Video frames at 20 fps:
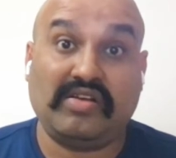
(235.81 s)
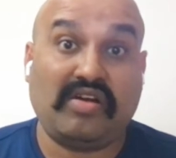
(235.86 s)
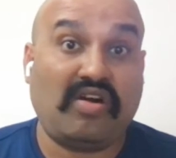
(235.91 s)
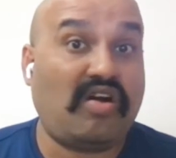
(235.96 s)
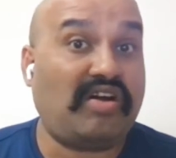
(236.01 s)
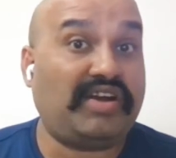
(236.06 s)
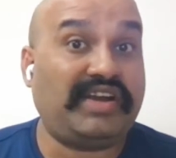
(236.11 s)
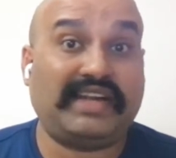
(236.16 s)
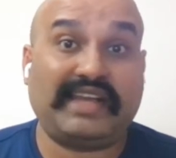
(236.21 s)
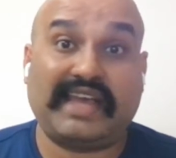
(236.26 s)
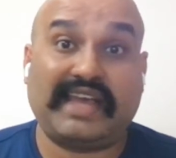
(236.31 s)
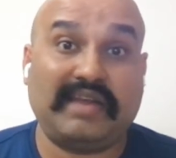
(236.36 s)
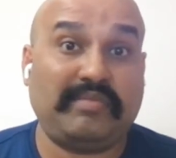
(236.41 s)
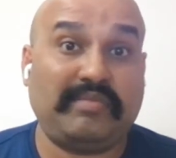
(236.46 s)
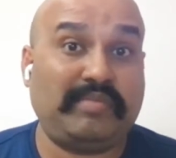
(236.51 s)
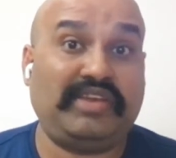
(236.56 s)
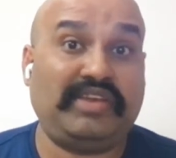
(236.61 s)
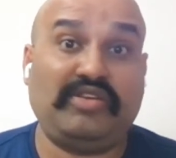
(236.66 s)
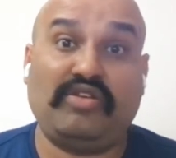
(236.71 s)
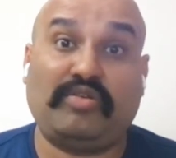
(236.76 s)
or it can
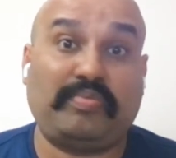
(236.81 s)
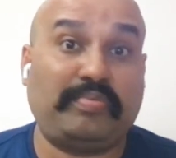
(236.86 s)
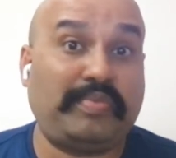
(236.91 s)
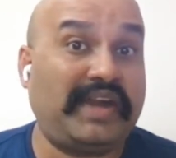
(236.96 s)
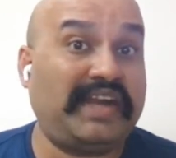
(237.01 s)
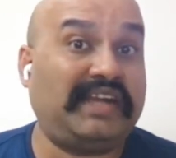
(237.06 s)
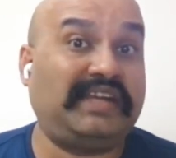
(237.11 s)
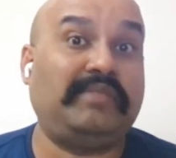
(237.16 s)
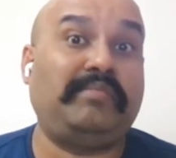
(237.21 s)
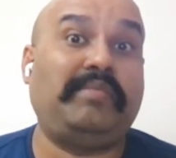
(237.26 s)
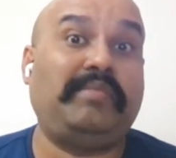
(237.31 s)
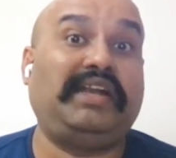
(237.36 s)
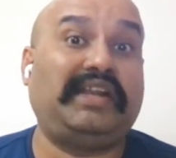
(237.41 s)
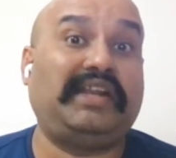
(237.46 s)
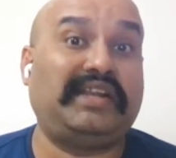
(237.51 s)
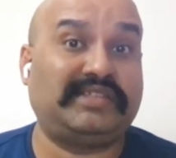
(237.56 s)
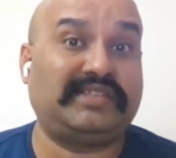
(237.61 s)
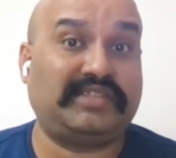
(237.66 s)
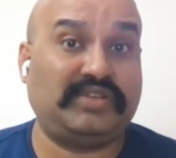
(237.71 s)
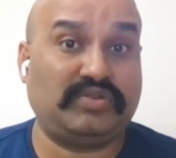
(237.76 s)
be your predictive
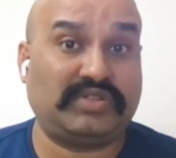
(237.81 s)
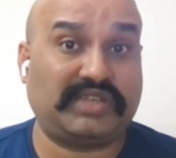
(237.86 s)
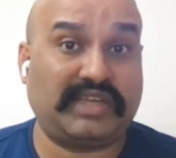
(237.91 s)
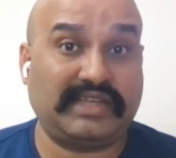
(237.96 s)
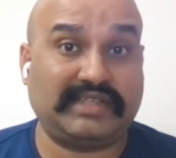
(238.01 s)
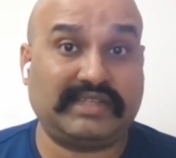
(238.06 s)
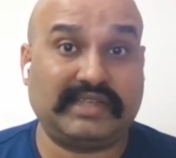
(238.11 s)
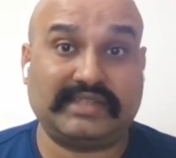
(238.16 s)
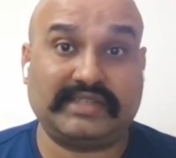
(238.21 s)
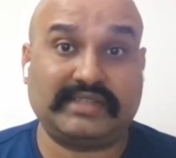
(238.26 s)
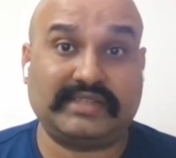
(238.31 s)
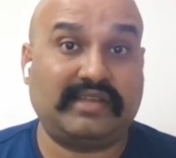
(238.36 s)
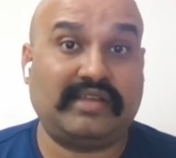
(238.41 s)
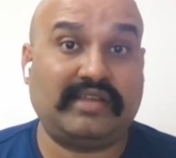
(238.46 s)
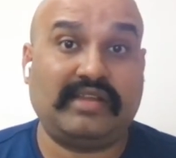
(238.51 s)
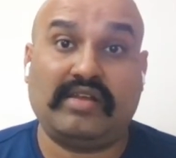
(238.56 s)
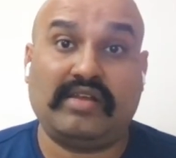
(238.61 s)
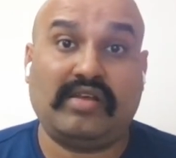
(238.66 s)
maintenance use cases,